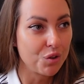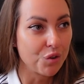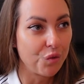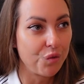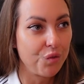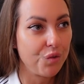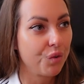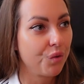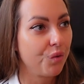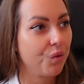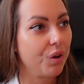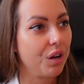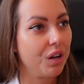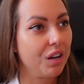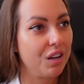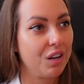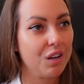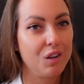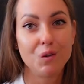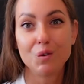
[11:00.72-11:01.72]
you feel
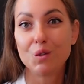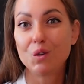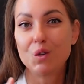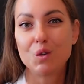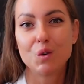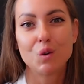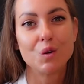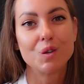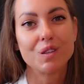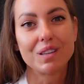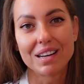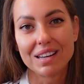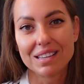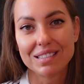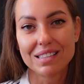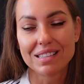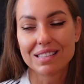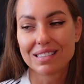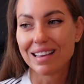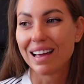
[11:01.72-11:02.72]
like you don't
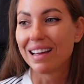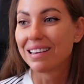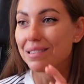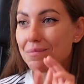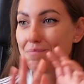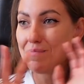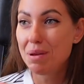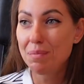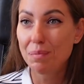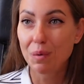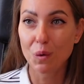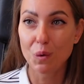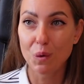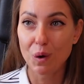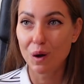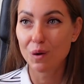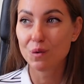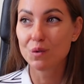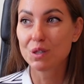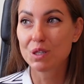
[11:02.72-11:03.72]
understand people
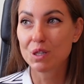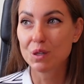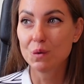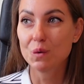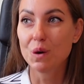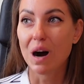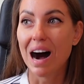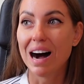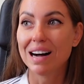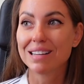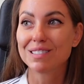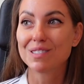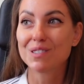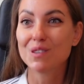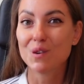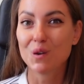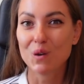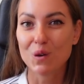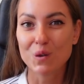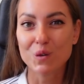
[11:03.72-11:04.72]
around you and
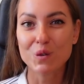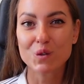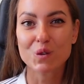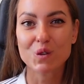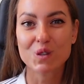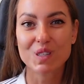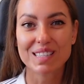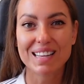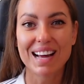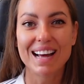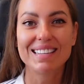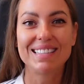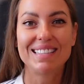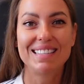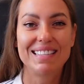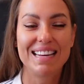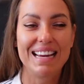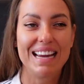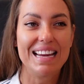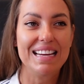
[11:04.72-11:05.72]
you also start
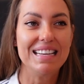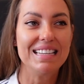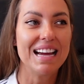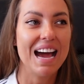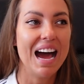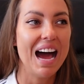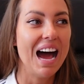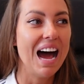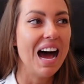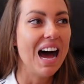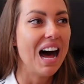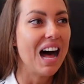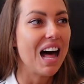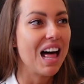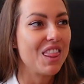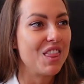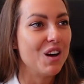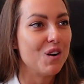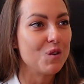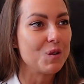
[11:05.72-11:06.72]
seeing
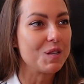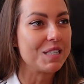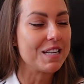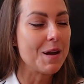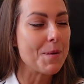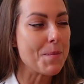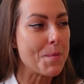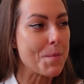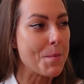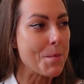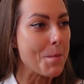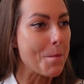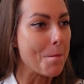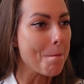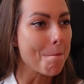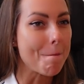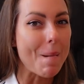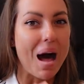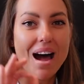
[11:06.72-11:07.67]
those um,